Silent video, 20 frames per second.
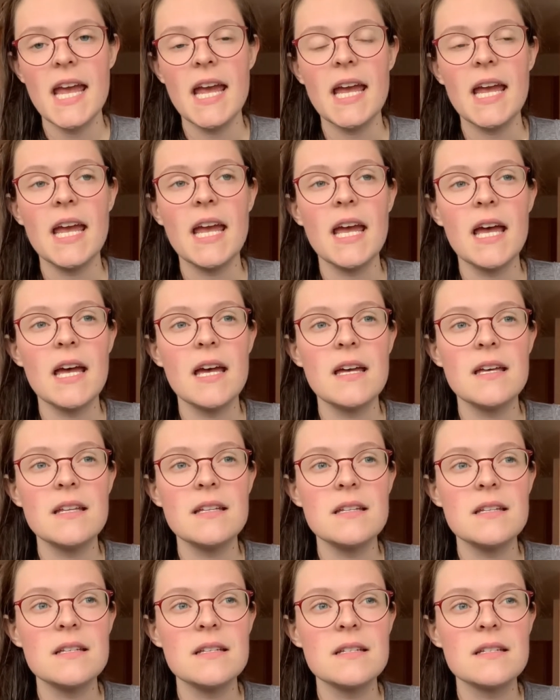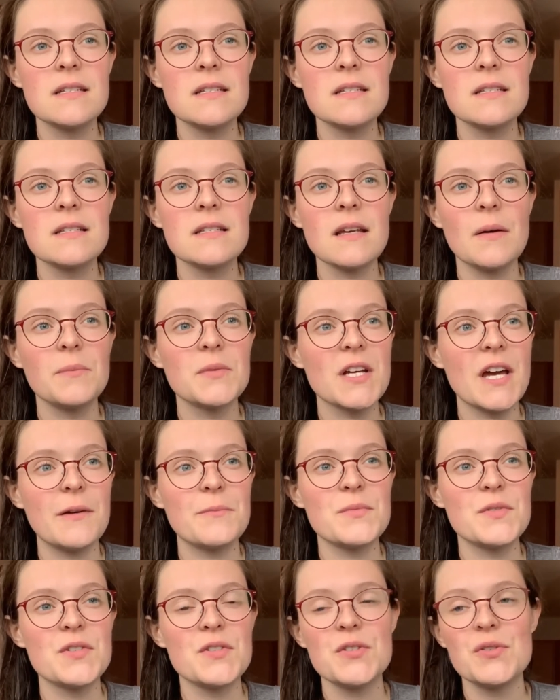and
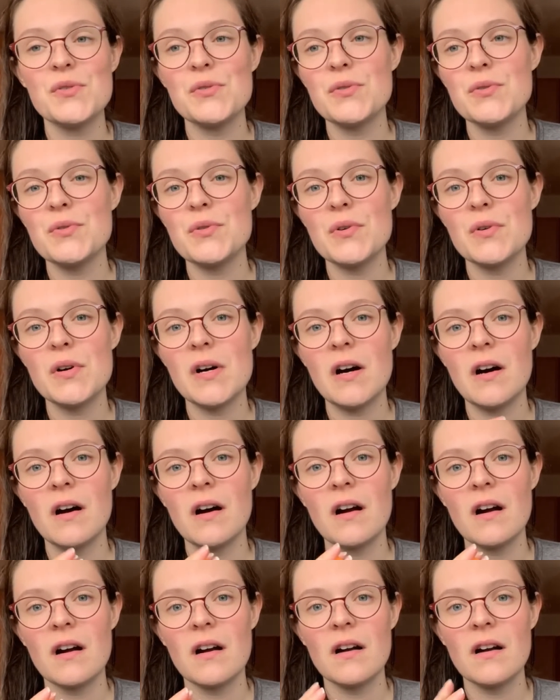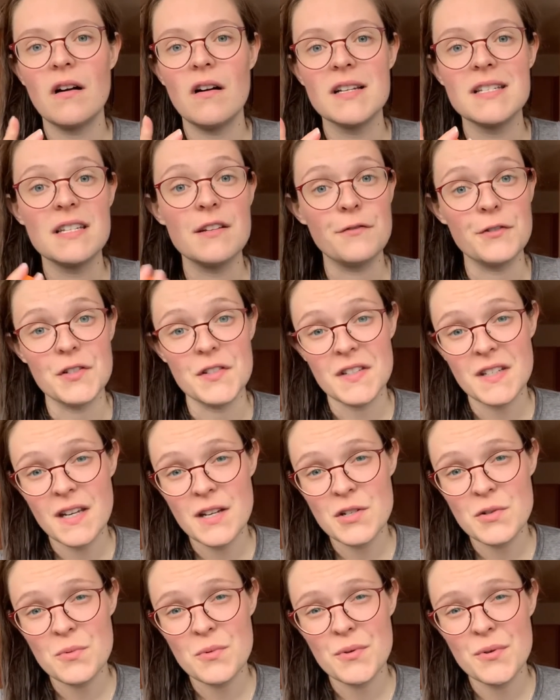sometimes you are on different
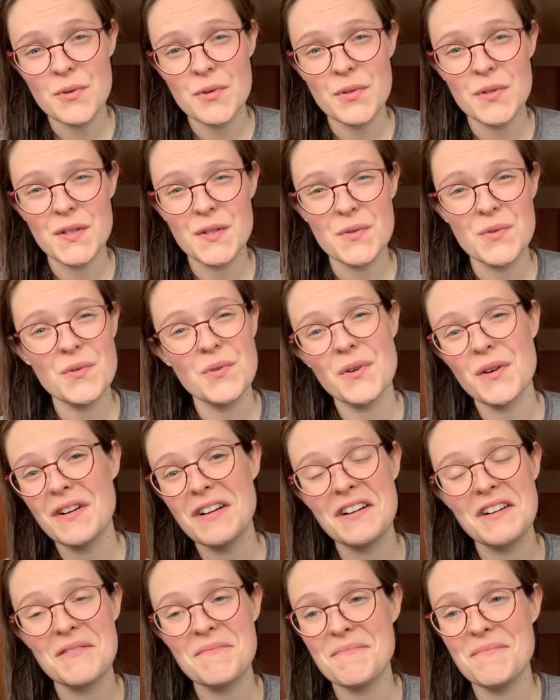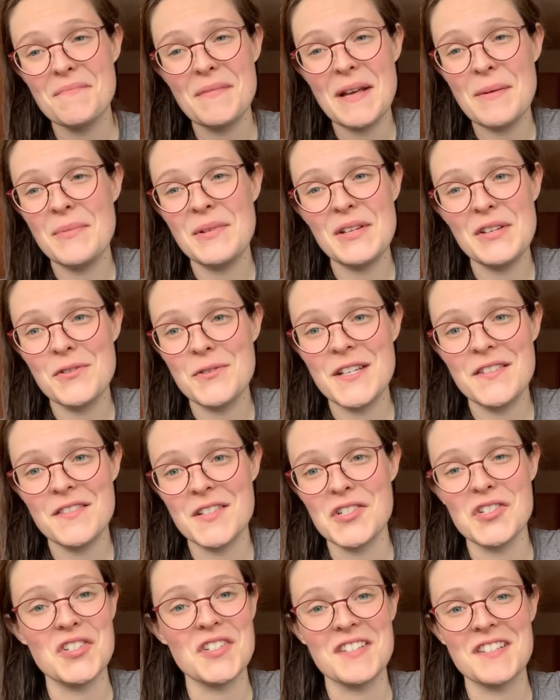schedules, or maybe you
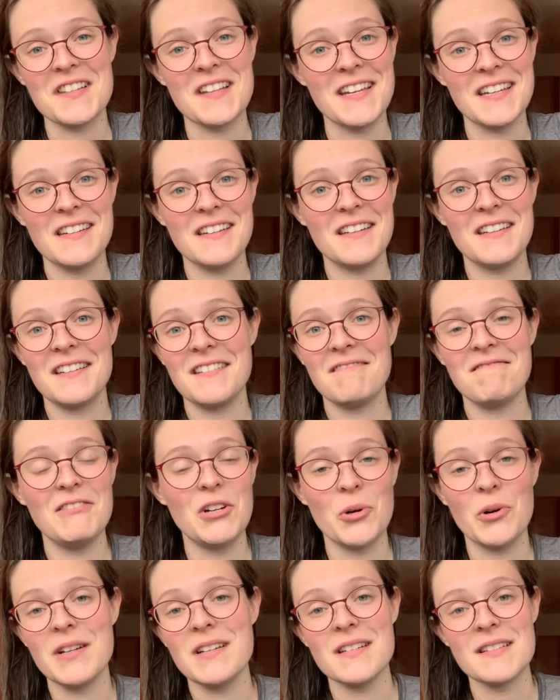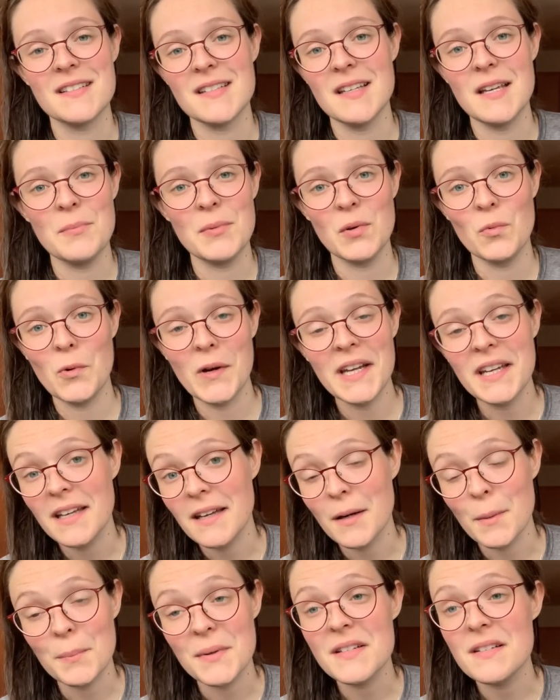even just like going to sleep and waking
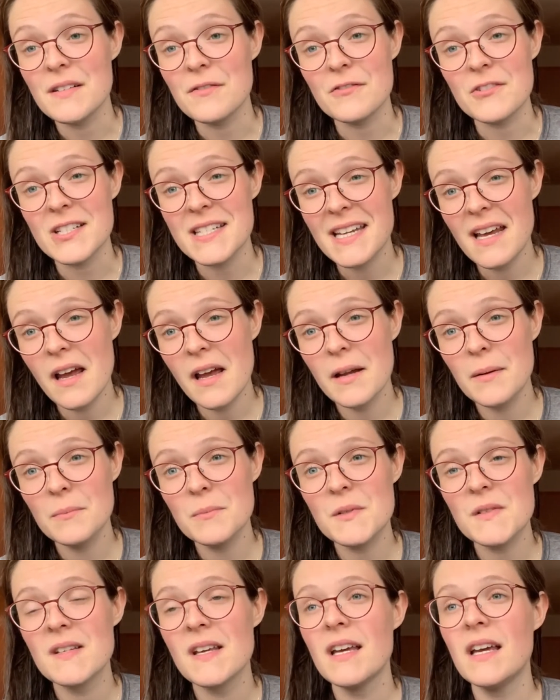up at different times.